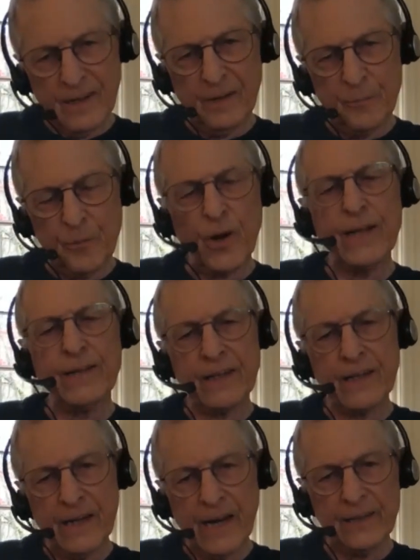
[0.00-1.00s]
break the
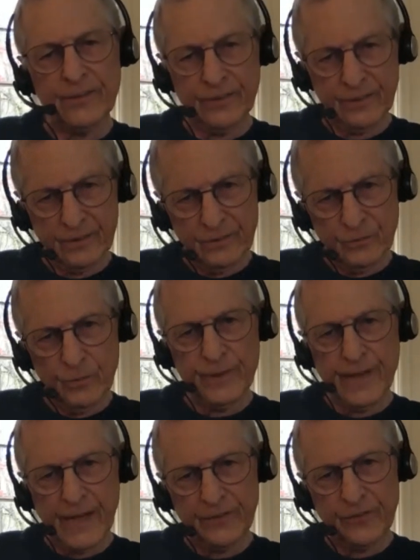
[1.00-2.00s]
connection with
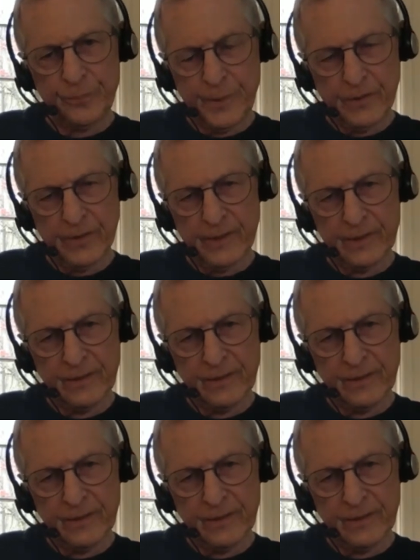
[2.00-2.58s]
that spirit.